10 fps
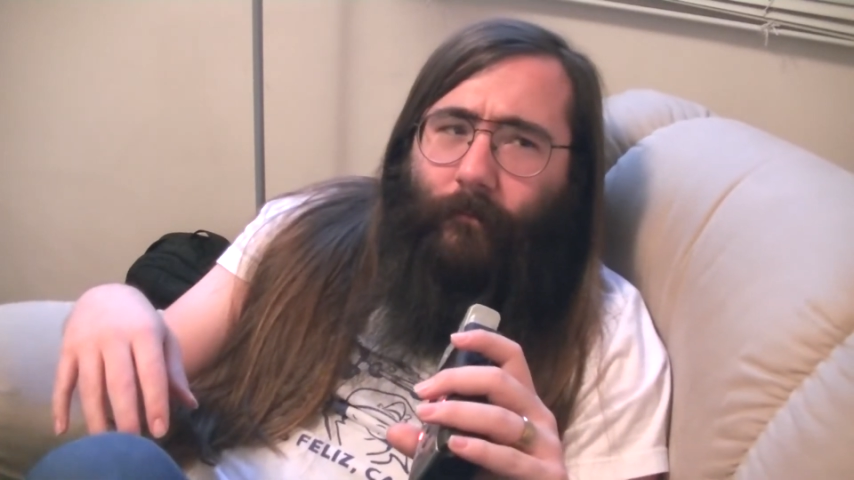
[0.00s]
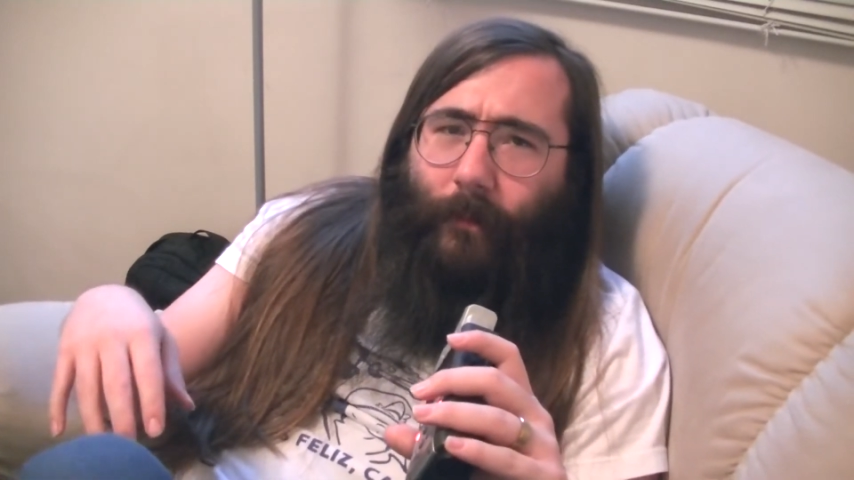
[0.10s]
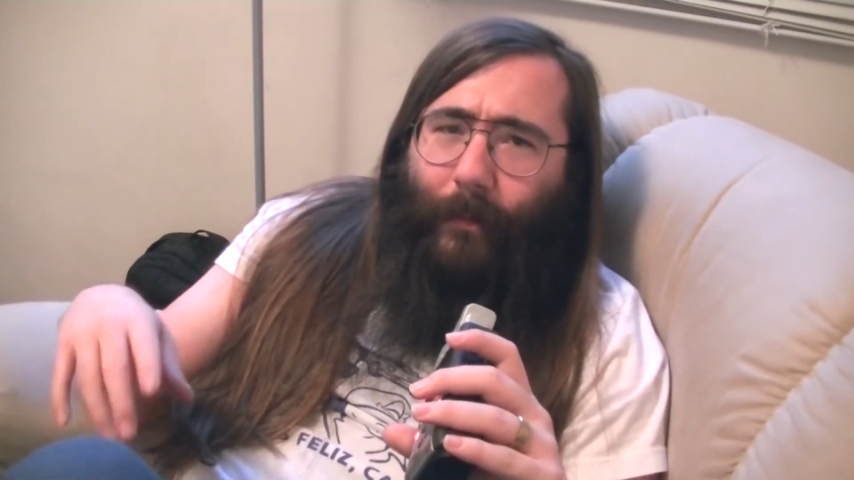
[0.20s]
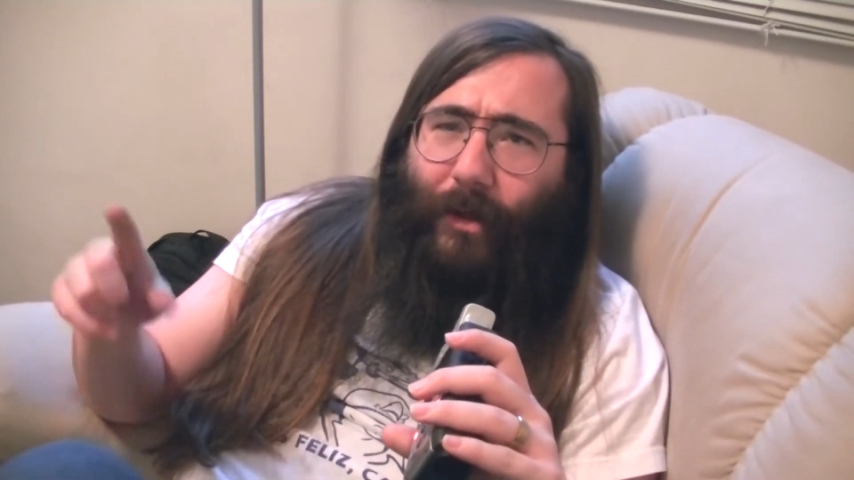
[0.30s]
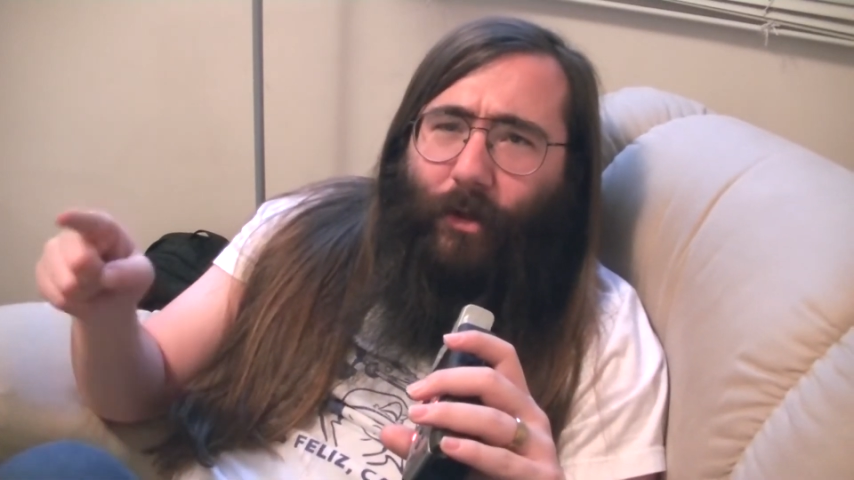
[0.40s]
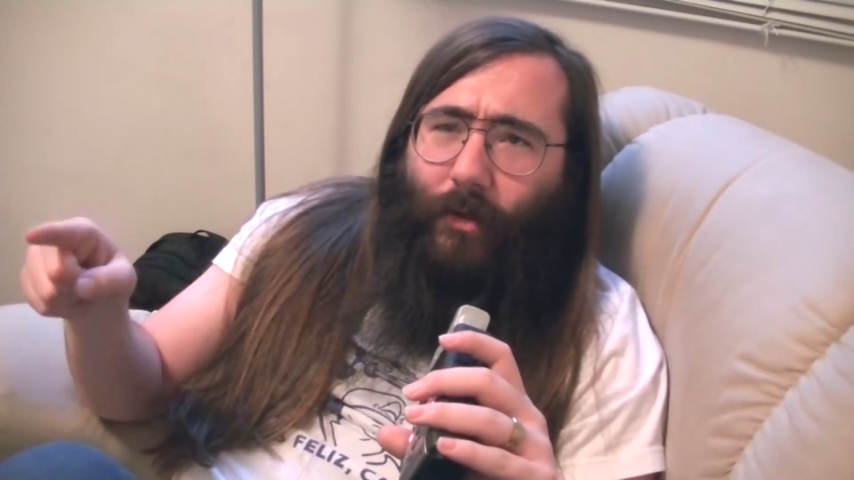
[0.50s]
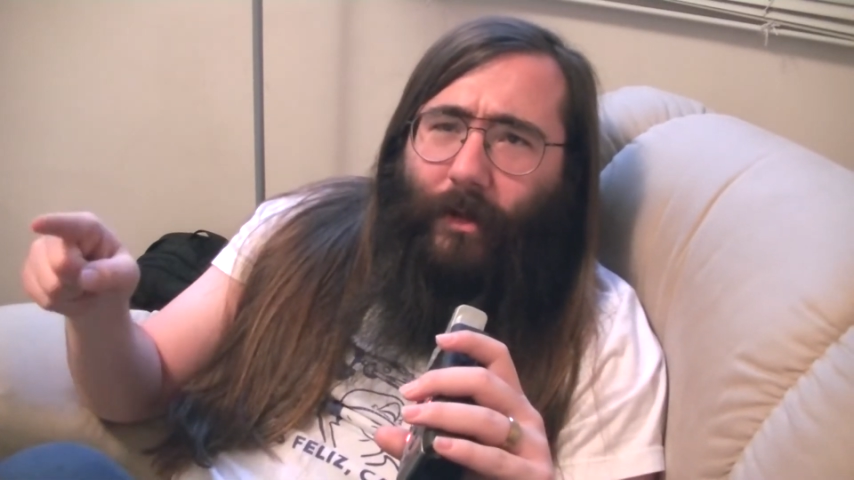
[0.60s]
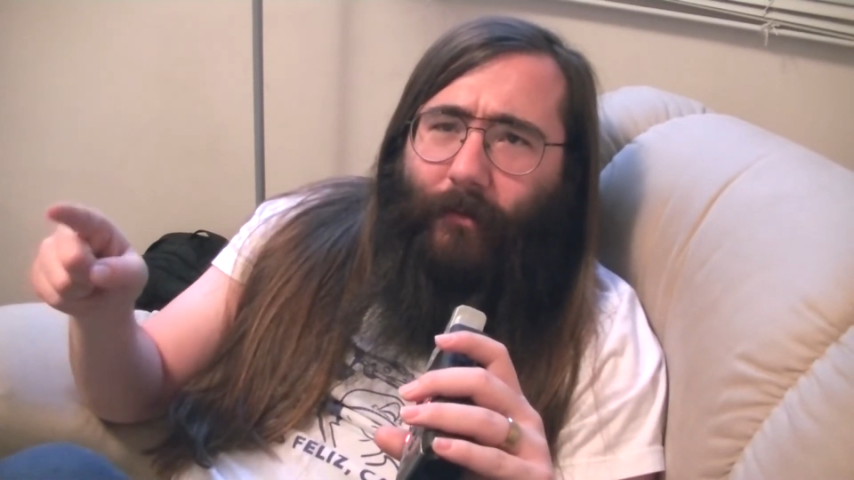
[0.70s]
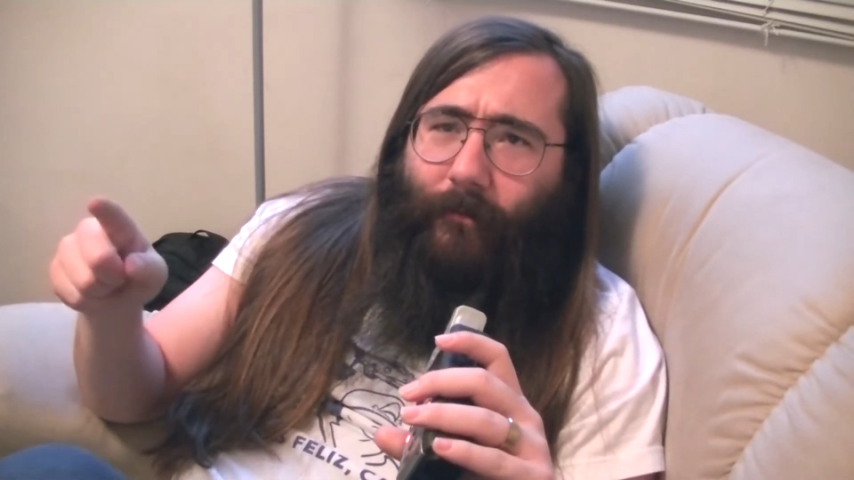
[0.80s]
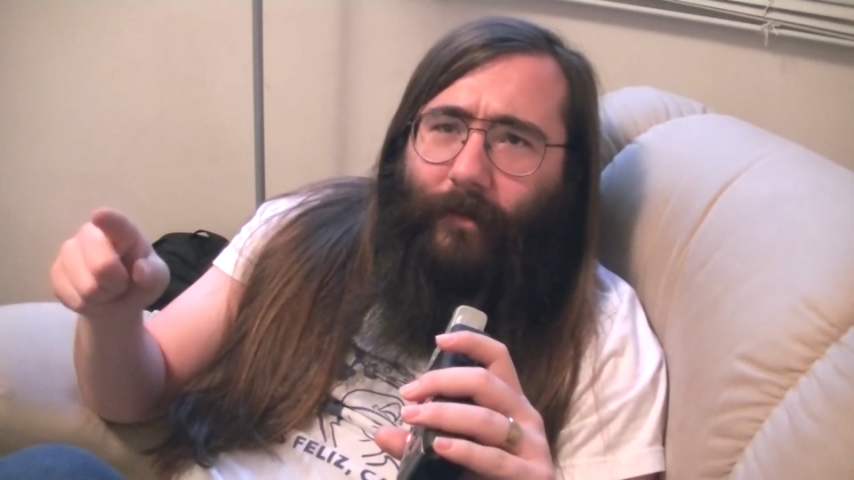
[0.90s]
The people that you
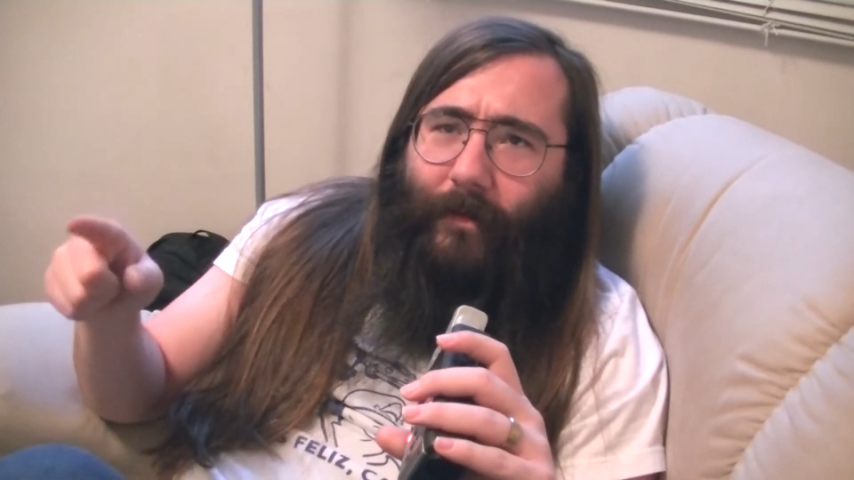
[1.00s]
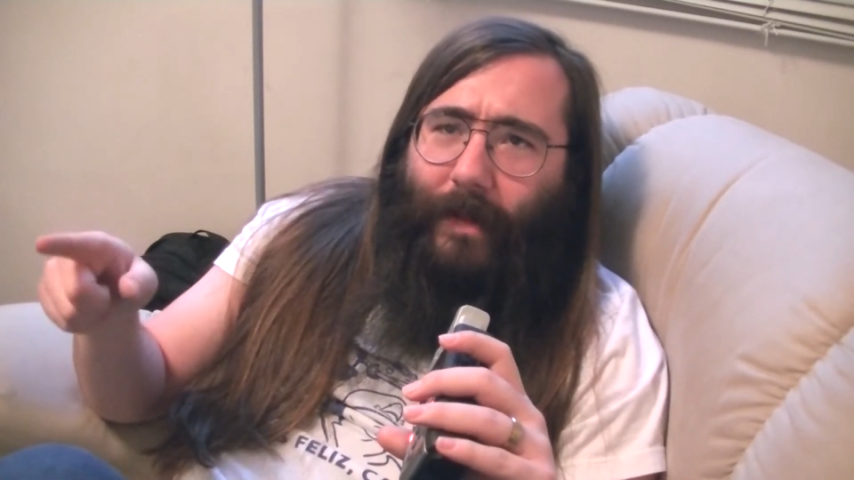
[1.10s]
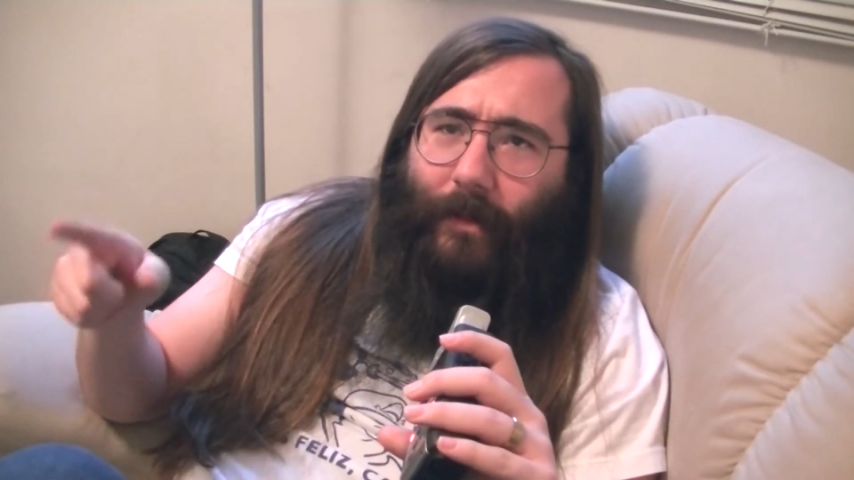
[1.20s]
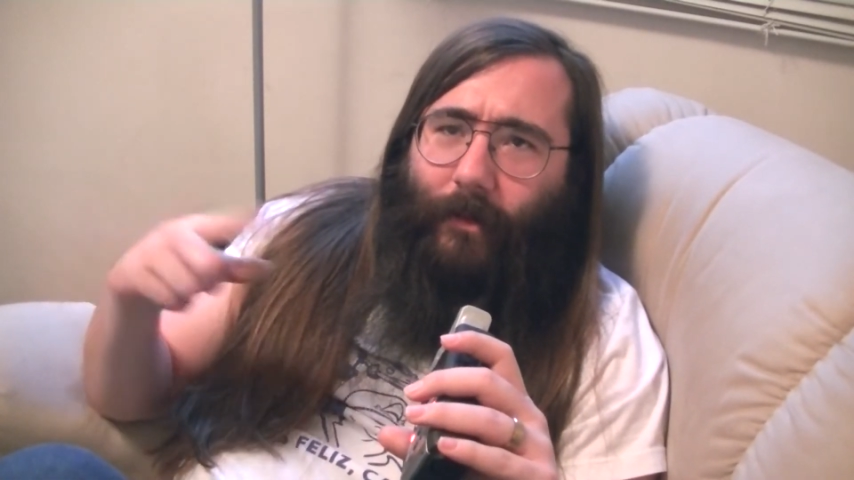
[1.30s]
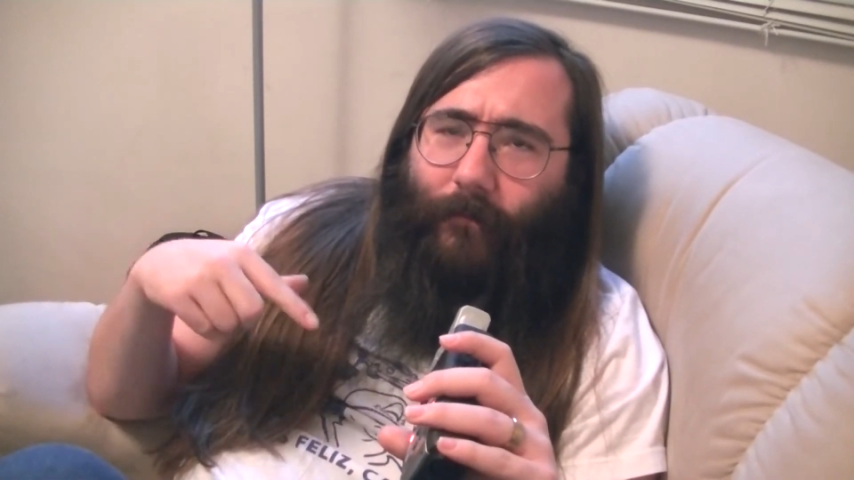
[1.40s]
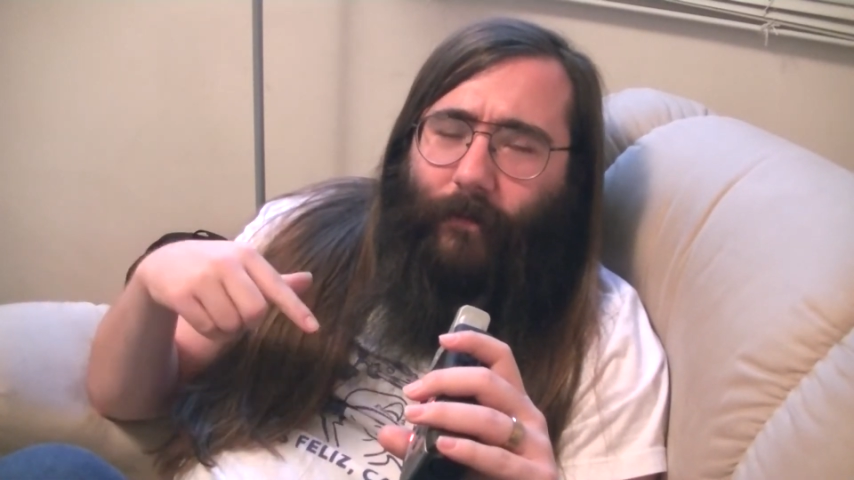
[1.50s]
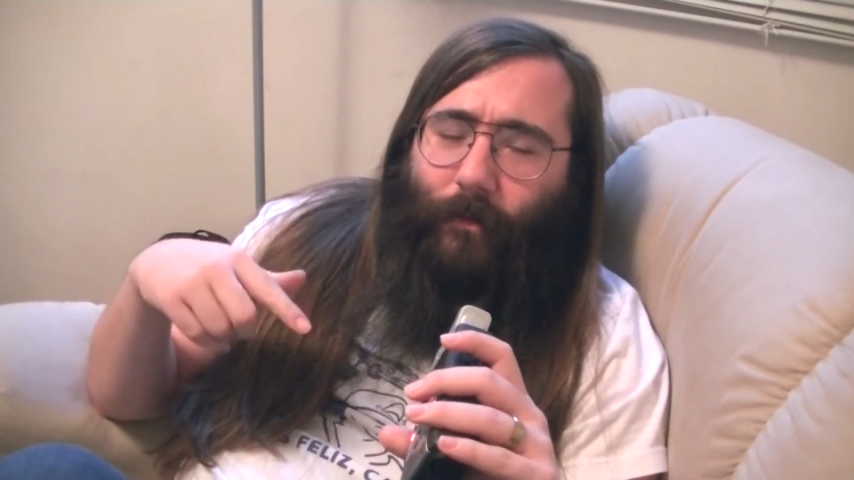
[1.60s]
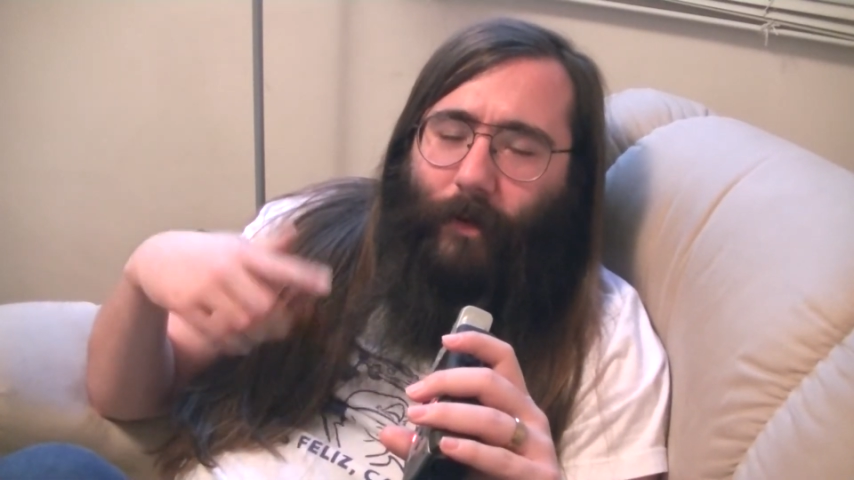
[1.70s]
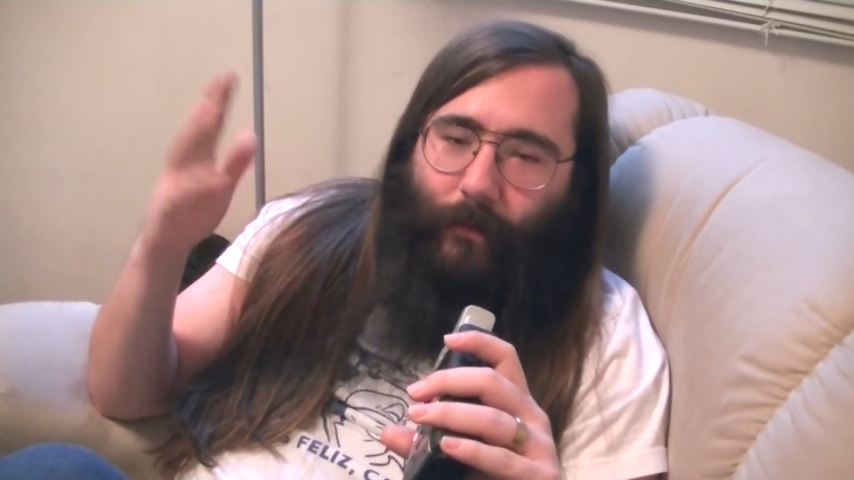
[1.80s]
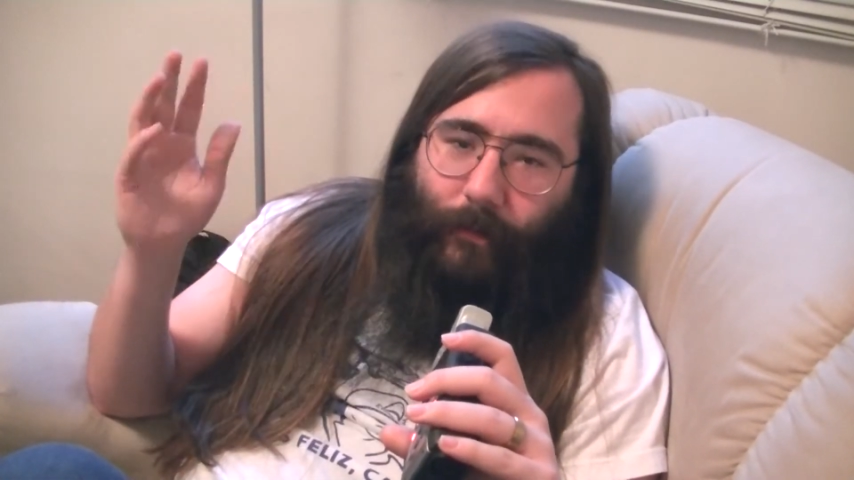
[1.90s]
love and that love
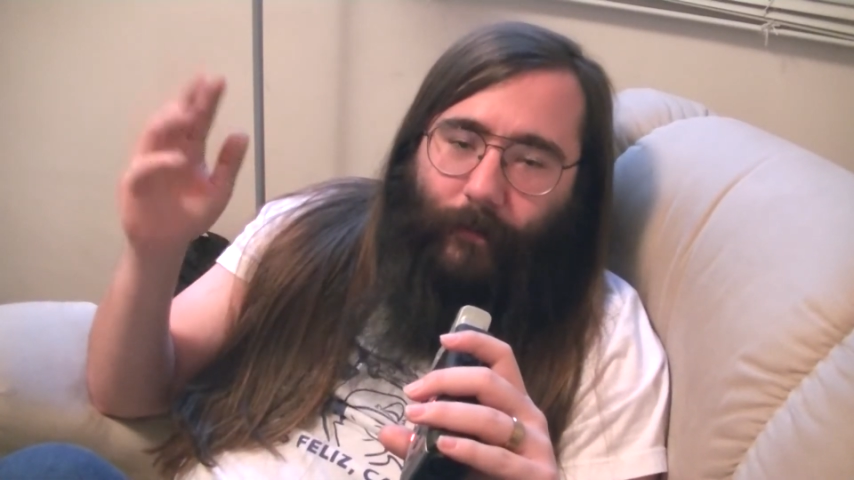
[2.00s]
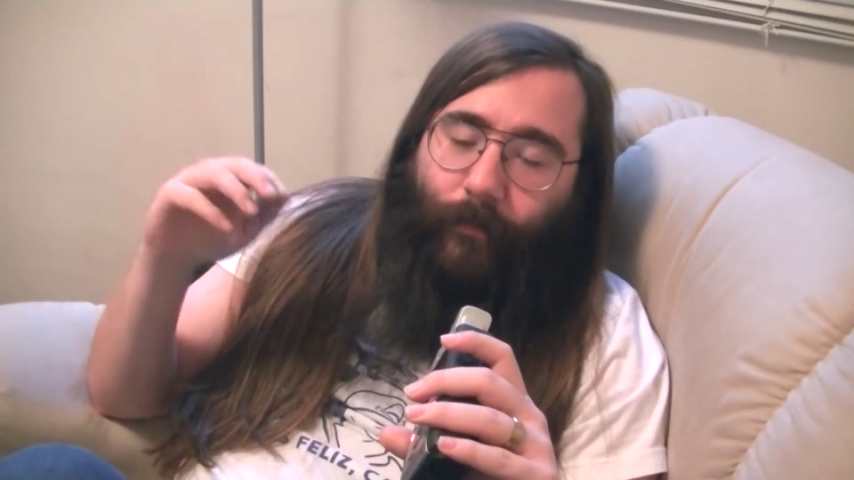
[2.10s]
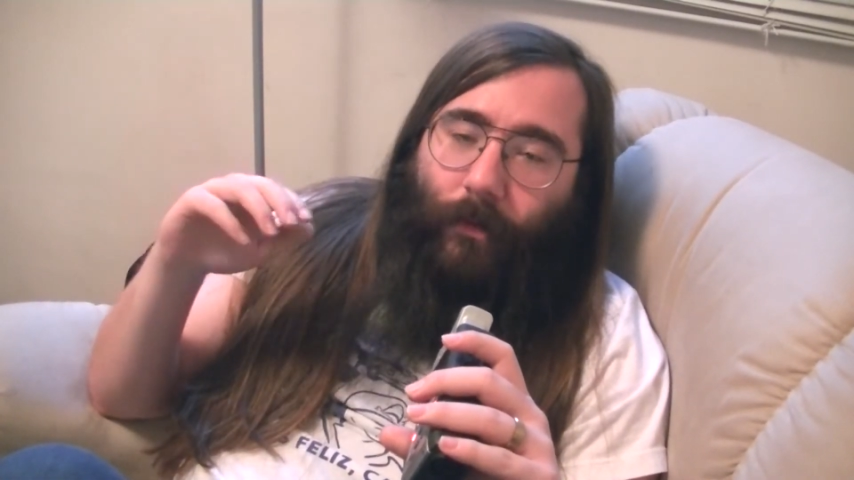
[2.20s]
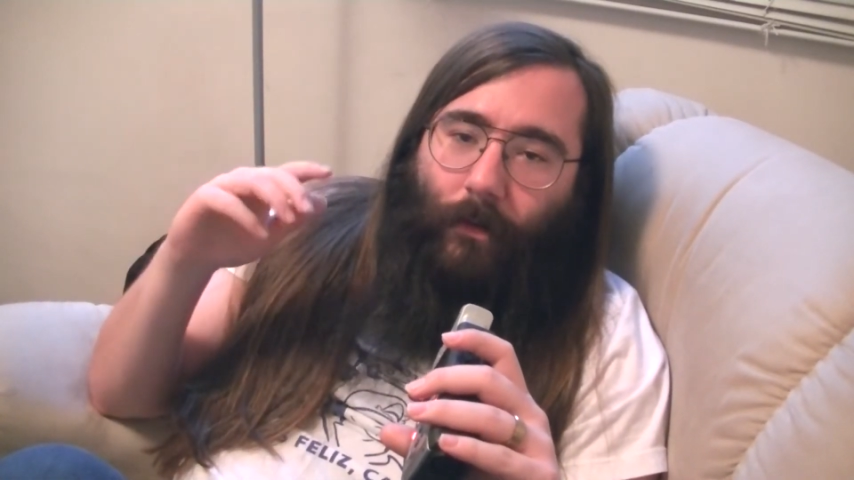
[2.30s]
you. I don't know.